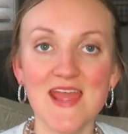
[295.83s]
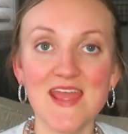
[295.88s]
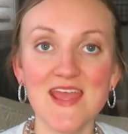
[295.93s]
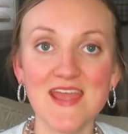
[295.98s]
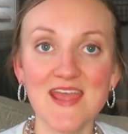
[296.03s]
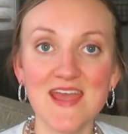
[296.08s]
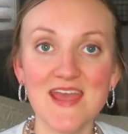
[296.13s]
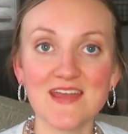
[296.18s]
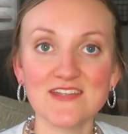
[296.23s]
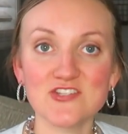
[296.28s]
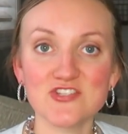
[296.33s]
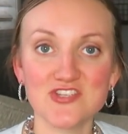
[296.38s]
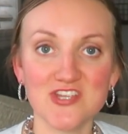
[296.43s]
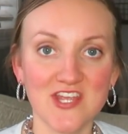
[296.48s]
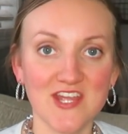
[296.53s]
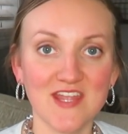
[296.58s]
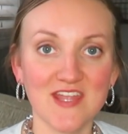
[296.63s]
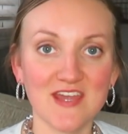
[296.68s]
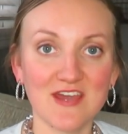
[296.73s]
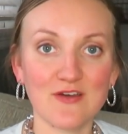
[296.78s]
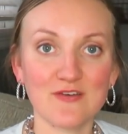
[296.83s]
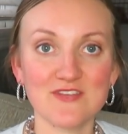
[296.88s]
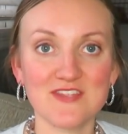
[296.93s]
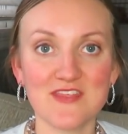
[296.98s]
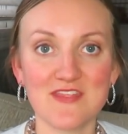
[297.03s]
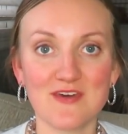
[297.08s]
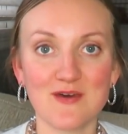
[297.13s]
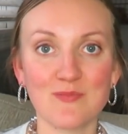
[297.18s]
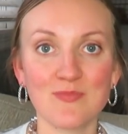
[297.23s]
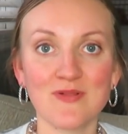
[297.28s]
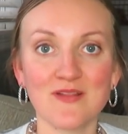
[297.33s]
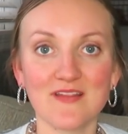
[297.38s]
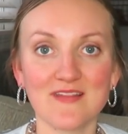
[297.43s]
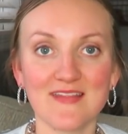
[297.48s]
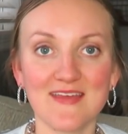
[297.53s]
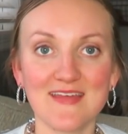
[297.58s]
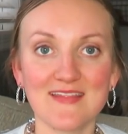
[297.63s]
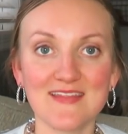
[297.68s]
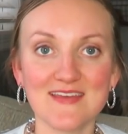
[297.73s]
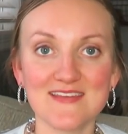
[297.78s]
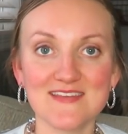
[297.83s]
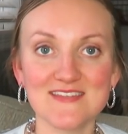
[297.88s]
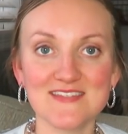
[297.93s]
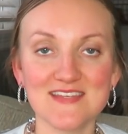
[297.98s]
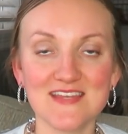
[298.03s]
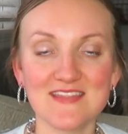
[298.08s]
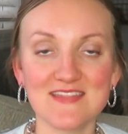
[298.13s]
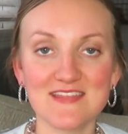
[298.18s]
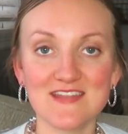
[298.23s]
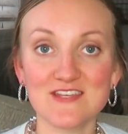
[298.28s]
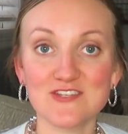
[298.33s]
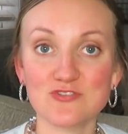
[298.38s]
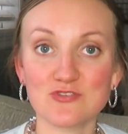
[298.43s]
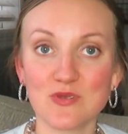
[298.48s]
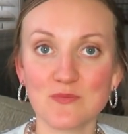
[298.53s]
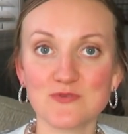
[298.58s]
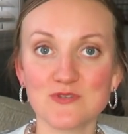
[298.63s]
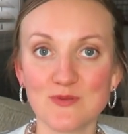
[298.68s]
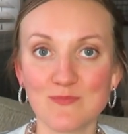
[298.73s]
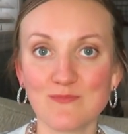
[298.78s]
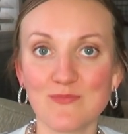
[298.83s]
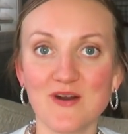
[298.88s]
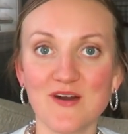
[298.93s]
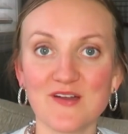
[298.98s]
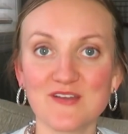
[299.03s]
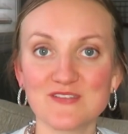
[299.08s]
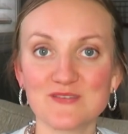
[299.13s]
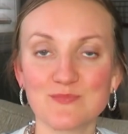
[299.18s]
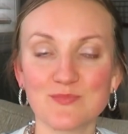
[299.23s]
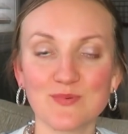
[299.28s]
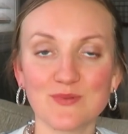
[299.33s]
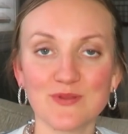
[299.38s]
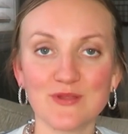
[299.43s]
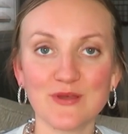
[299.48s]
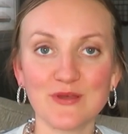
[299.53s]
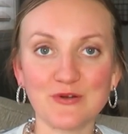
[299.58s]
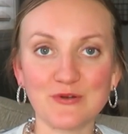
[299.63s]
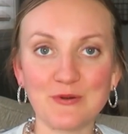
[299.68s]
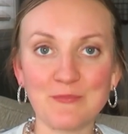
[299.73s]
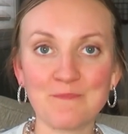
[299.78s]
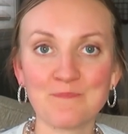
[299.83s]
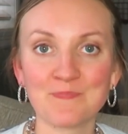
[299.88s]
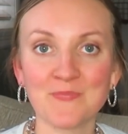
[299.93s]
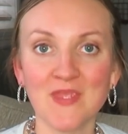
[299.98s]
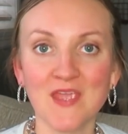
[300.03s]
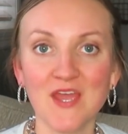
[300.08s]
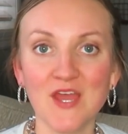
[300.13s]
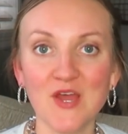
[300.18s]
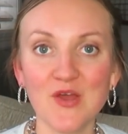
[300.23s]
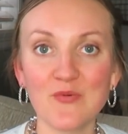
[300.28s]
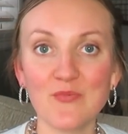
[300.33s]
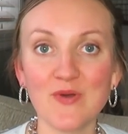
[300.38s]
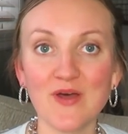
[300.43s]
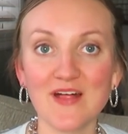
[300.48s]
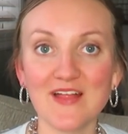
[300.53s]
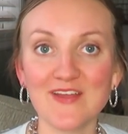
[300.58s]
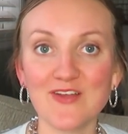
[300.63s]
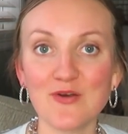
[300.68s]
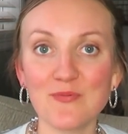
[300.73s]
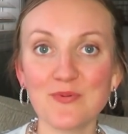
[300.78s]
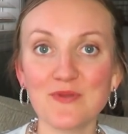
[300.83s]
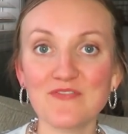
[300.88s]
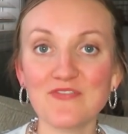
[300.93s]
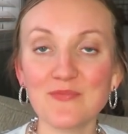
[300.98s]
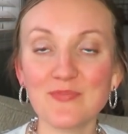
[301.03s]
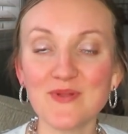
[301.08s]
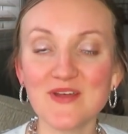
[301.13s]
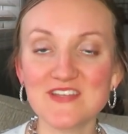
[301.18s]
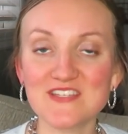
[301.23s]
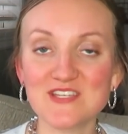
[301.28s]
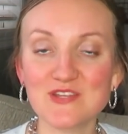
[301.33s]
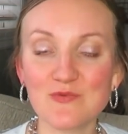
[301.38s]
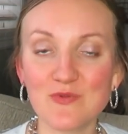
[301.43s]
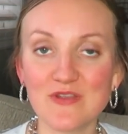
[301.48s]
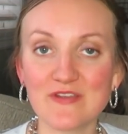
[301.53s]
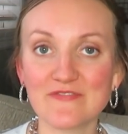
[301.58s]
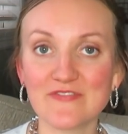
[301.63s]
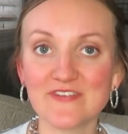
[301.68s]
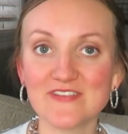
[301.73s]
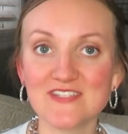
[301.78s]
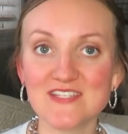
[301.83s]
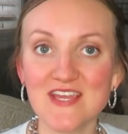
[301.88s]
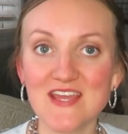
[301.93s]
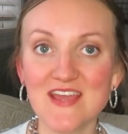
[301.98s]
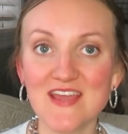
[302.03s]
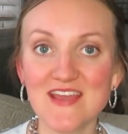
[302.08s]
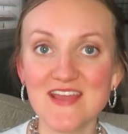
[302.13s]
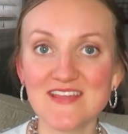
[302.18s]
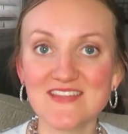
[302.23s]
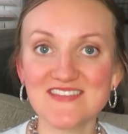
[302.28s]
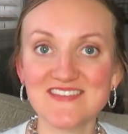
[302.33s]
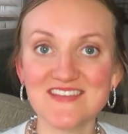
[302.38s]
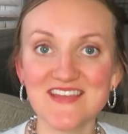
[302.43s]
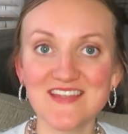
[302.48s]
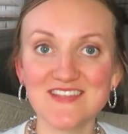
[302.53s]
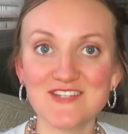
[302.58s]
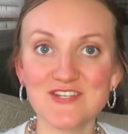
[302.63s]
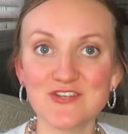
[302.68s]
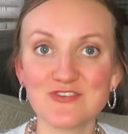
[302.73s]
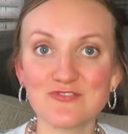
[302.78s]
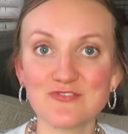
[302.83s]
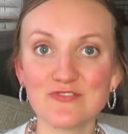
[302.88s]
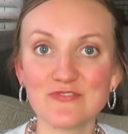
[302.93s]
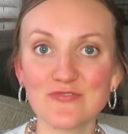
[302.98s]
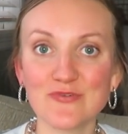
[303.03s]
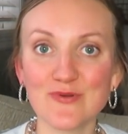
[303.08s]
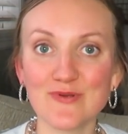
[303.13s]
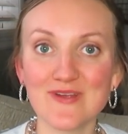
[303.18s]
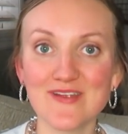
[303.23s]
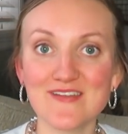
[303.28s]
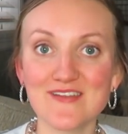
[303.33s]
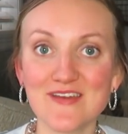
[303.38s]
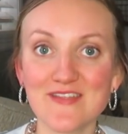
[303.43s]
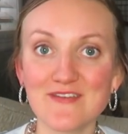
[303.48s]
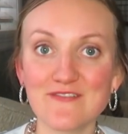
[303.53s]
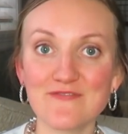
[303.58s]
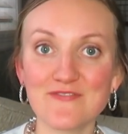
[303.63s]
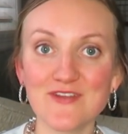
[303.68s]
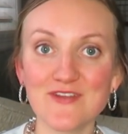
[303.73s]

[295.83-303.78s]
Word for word: and check out the playlist in the description box below. Well, I hope you have a blessed and wonderful day and stay tuned for another